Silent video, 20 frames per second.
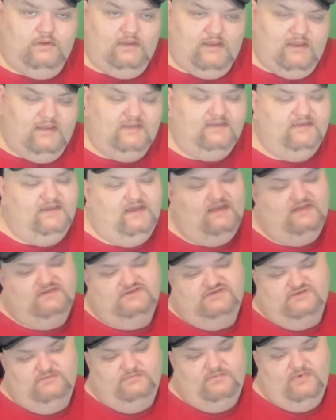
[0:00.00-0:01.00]
I
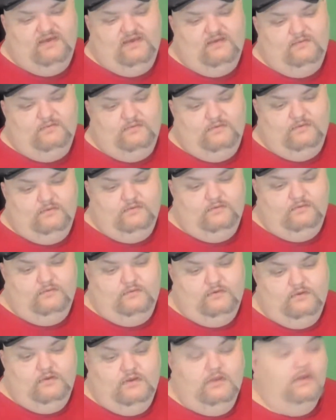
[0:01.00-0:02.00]
got you, baby.
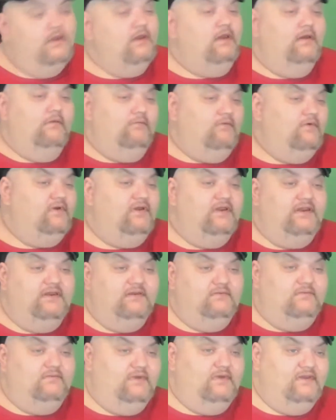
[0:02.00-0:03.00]
Well,
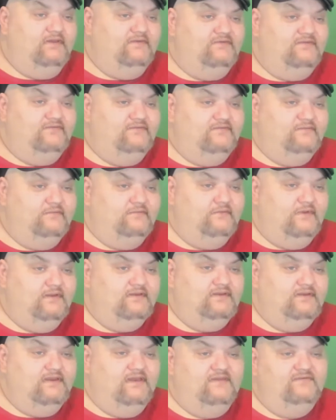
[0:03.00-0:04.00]
anyways,
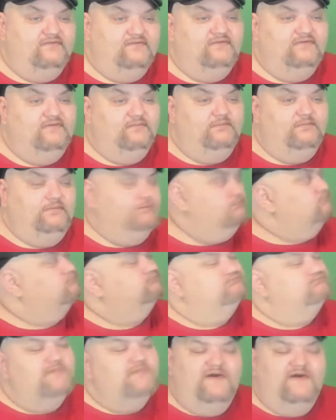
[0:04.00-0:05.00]
I guess it's
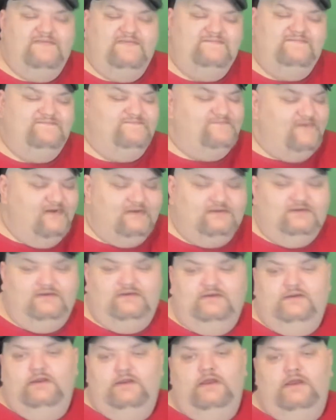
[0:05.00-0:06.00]
a
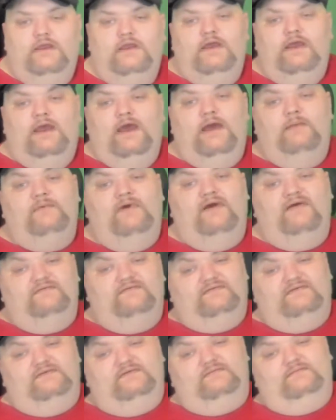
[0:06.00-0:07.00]
motherfucker. I'm gonna
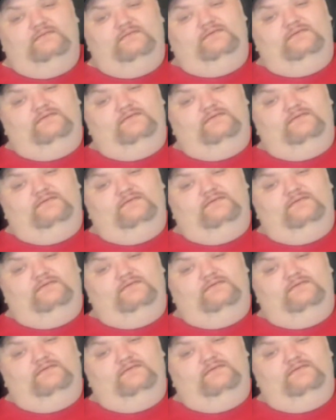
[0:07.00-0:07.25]
have to